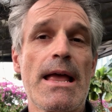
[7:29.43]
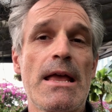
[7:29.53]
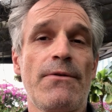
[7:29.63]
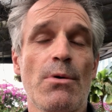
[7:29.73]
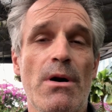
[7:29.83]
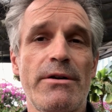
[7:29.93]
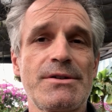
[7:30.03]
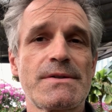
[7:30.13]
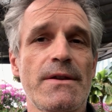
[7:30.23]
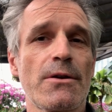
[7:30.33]
If you are
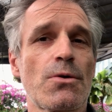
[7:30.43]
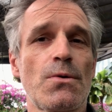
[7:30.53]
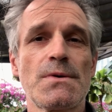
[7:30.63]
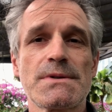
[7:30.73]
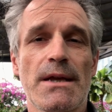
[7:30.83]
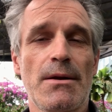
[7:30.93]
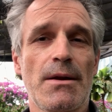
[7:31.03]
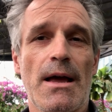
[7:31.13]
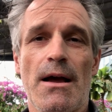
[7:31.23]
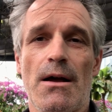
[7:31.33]
interested in the course, then
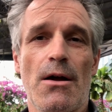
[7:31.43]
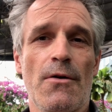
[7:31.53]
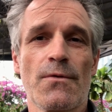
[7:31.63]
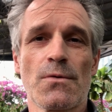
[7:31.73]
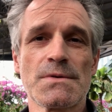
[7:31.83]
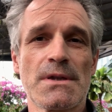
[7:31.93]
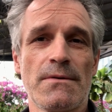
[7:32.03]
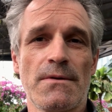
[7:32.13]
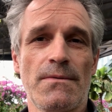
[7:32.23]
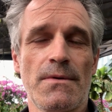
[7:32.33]
of course
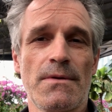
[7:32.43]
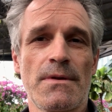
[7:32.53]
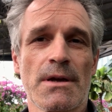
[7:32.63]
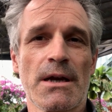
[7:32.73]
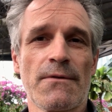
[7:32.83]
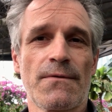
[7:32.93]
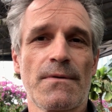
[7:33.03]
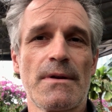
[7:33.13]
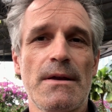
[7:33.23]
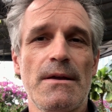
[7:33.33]
the kind of
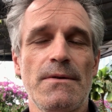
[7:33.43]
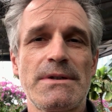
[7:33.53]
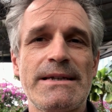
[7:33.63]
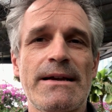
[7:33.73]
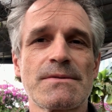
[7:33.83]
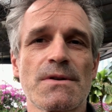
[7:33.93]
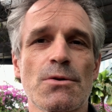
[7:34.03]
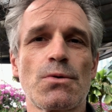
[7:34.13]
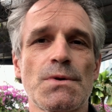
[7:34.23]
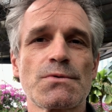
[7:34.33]
the details of the
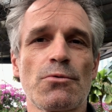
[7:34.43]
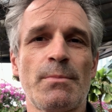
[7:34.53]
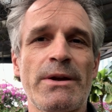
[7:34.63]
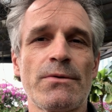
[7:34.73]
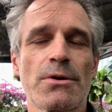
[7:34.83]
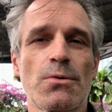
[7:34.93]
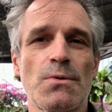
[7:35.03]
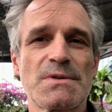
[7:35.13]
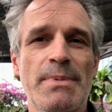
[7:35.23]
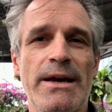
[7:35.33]
course will be on the
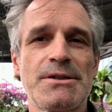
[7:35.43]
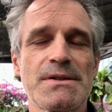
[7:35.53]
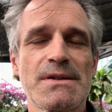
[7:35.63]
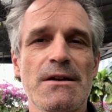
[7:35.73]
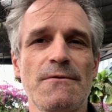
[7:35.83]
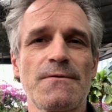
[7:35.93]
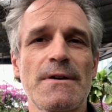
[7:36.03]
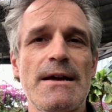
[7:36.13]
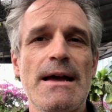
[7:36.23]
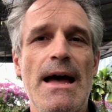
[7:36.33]
course page itself,
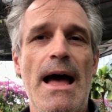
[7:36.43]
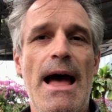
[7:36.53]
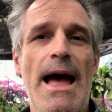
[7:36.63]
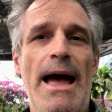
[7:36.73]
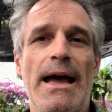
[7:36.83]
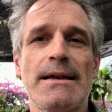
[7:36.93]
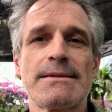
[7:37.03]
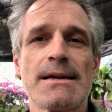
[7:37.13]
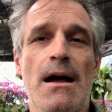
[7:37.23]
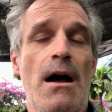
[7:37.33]

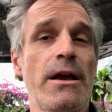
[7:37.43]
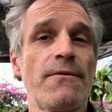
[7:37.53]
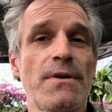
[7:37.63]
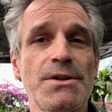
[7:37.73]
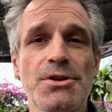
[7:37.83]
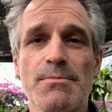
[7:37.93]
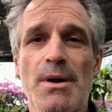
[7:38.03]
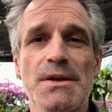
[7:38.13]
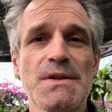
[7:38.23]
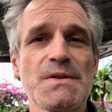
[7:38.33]
and I invite you to
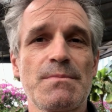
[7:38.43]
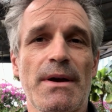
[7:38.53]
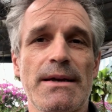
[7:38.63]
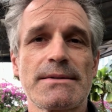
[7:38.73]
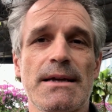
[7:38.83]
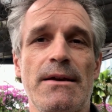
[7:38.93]
participate.